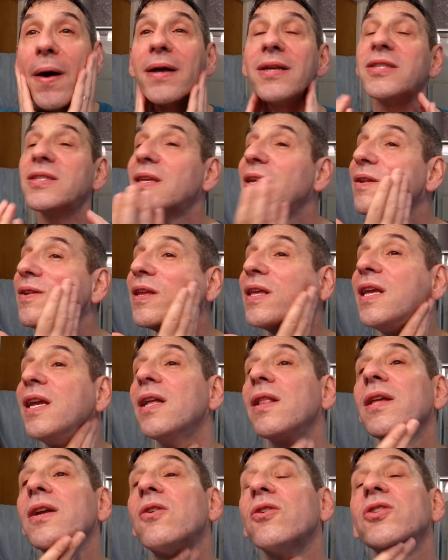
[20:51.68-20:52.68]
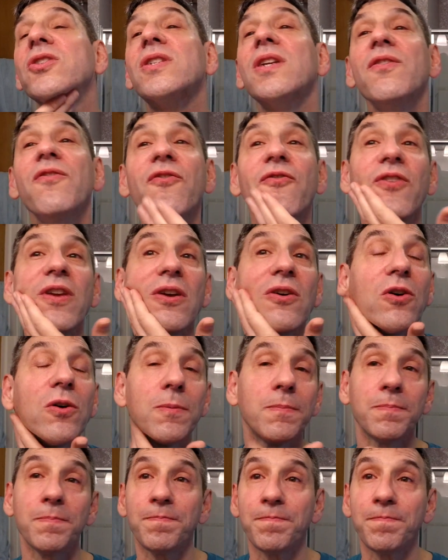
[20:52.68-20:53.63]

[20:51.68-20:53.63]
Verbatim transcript: skin healing or skin feel